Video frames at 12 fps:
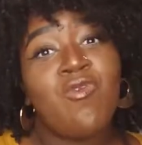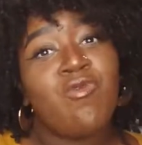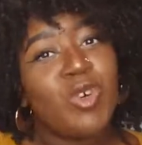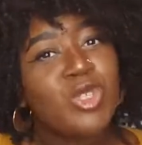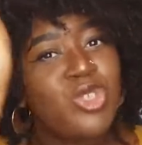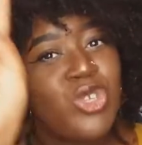
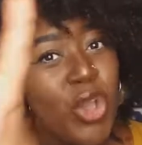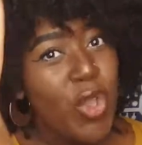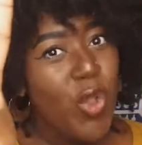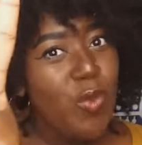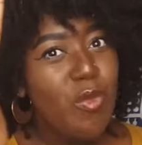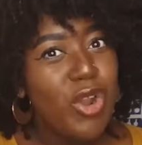for
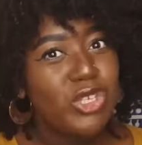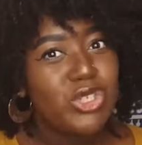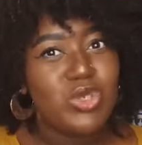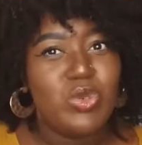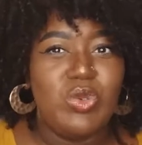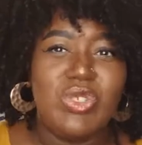2
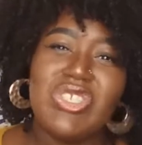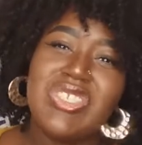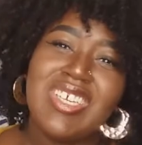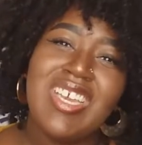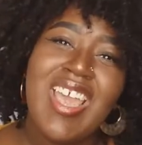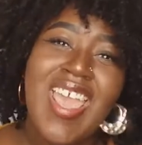modules.